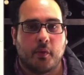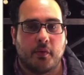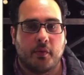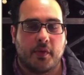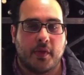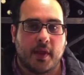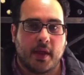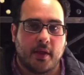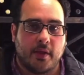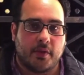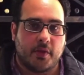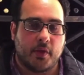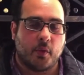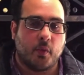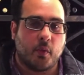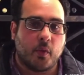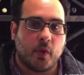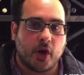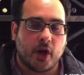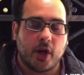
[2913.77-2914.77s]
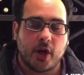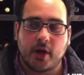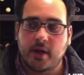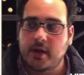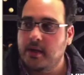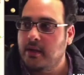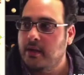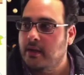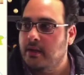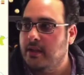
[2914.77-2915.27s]
the, the word
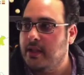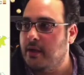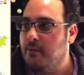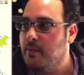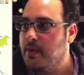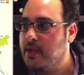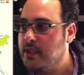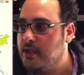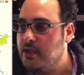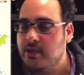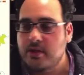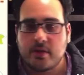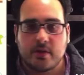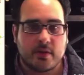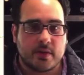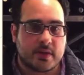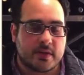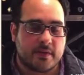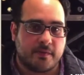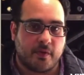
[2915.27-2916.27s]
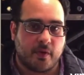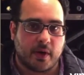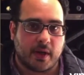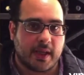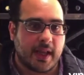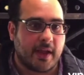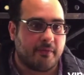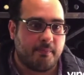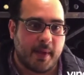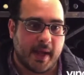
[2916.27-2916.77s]
that we use for
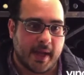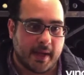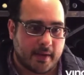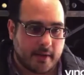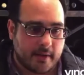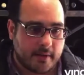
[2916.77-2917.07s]
left bank.